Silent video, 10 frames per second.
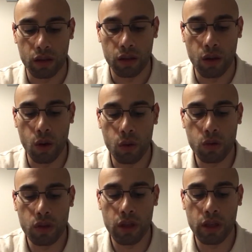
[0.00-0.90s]

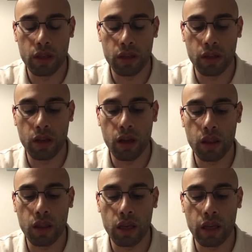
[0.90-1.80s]
Those that
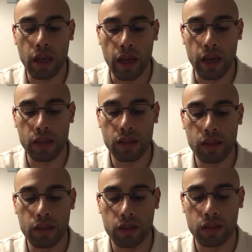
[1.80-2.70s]
nothing
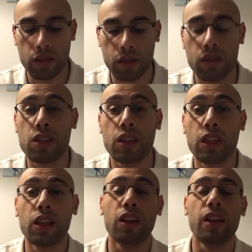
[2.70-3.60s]
has
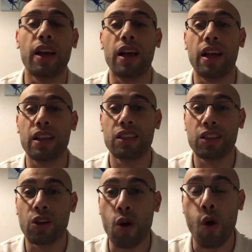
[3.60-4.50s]
still
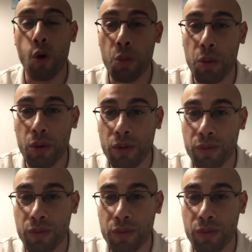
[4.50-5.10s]
has hope."